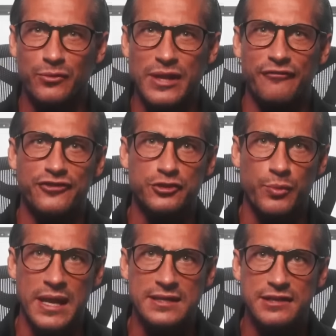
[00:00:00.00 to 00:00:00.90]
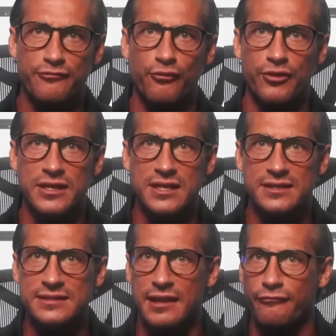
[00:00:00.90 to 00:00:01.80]
but we have 24
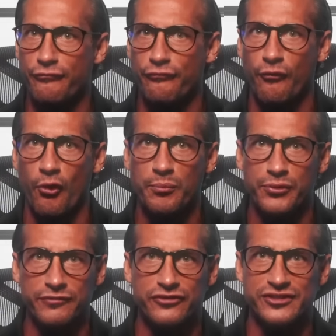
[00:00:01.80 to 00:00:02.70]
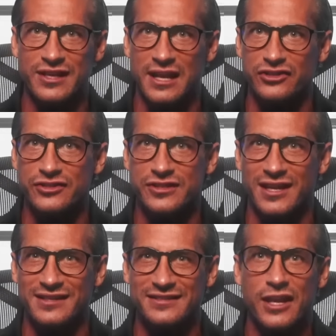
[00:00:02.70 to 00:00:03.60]
years and 4 previous election
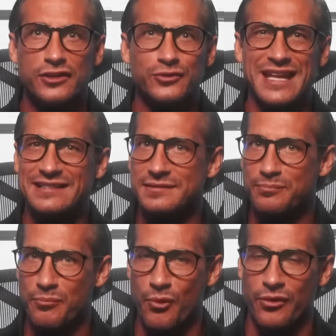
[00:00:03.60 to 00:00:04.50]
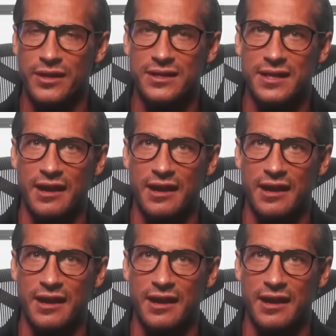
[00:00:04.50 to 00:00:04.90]
cycles, so that's more than